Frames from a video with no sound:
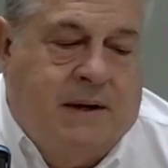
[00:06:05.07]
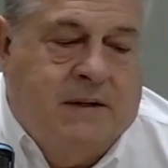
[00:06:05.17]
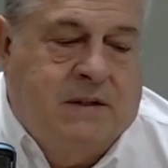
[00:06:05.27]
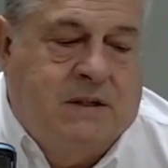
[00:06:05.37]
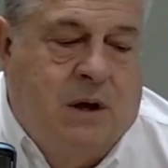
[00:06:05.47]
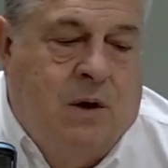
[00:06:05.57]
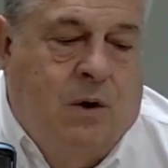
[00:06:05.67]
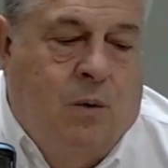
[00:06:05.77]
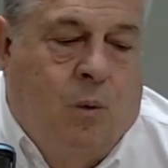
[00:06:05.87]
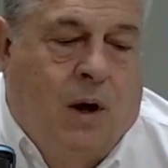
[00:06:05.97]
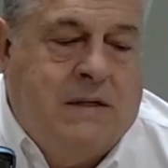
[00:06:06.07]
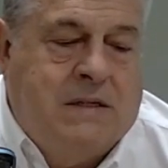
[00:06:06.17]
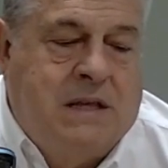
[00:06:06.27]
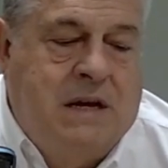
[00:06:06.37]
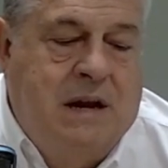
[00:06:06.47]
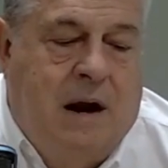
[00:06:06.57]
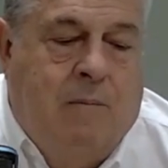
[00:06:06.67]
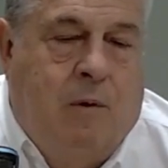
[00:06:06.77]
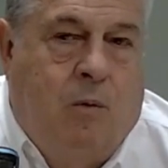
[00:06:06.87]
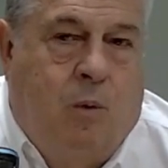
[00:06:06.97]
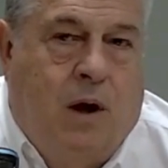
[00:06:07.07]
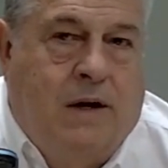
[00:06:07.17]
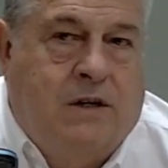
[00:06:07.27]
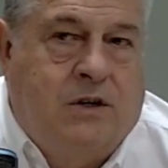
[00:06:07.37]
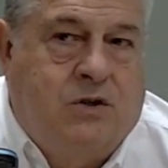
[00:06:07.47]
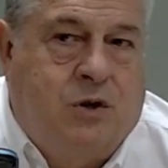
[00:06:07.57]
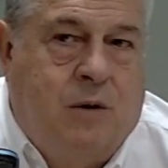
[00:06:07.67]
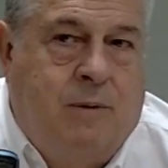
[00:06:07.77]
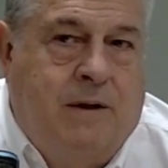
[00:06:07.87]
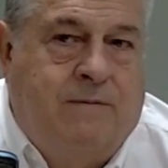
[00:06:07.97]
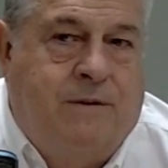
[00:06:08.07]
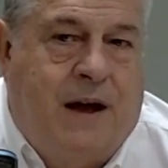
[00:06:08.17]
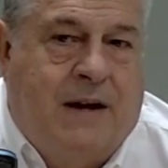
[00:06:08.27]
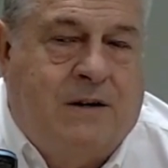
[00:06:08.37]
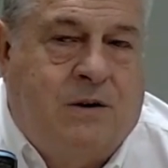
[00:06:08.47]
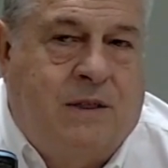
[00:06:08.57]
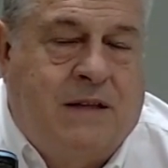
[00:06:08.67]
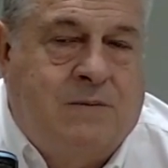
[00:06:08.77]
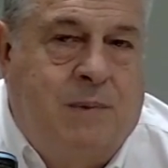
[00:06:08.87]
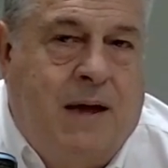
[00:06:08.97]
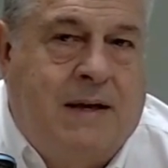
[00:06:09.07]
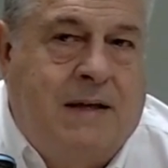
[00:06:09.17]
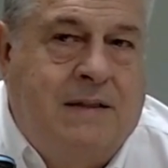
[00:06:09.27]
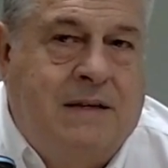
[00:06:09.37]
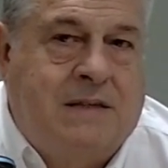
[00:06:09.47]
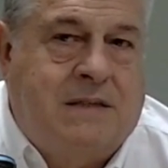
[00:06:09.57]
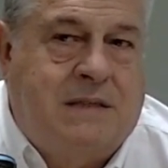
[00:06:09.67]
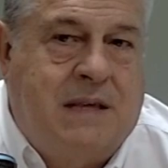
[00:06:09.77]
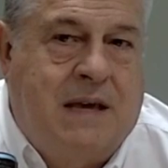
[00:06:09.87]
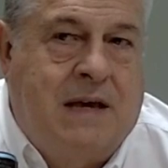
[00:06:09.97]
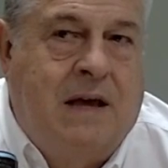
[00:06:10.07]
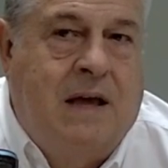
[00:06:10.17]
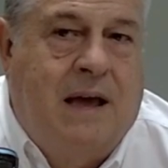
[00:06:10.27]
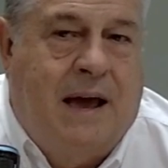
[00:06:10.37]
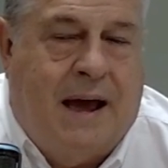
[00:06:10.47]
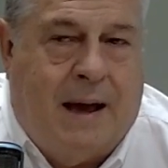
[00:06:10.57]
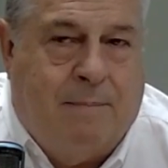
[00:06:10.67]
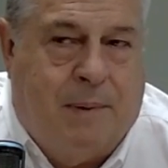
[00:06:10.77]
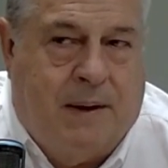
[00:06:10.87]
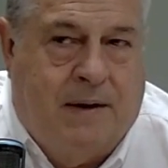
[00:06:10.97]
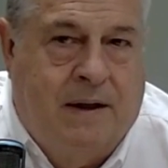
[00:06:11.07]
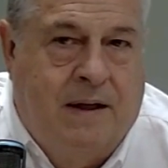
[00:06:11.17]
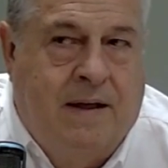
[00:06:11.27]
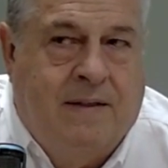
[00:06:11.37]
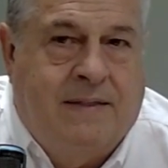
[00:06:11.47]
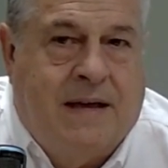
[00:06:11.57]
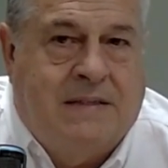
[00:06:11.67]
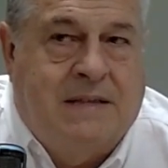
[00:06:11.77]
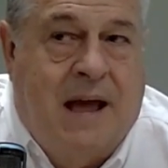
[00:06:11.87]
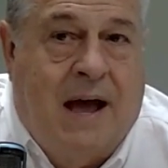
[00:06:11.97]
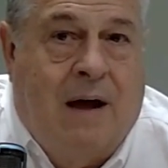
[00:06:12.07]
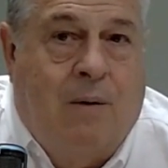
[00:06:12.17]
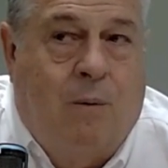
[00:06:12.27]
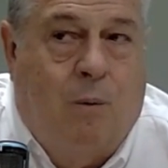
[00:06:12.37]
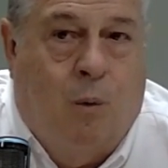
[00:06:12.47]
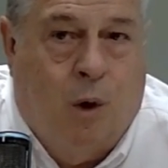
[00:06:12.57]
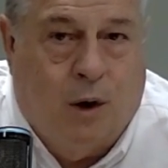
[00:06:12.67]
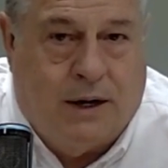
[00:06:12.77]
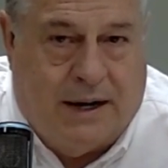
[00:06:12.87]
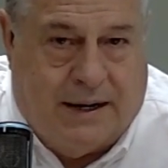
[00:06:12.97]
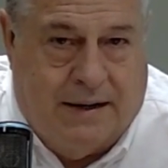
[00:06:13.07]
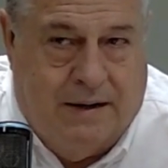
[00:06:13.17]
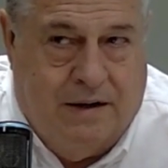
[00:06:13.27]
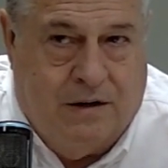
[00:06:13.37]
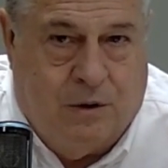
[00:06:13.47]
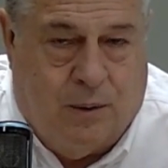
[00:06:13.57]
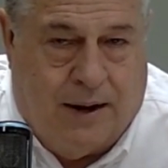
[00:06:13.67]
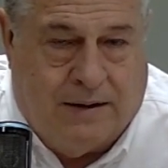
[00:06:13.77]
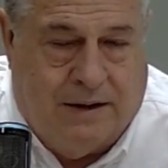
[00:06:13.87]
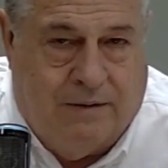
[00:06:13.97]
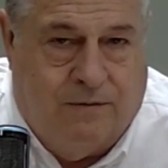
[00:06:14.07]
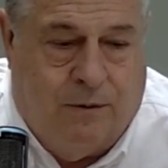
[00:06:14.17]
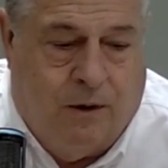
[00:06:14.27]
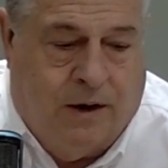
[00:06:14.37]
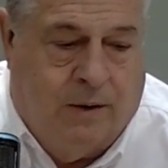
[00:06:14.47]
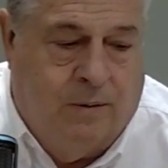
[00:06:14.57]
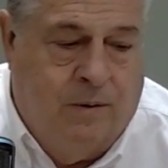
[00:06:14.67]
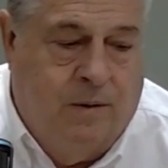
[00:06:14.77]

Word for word: is what's the number one contributing factor that's making this thing happen that's not working? correctly for you.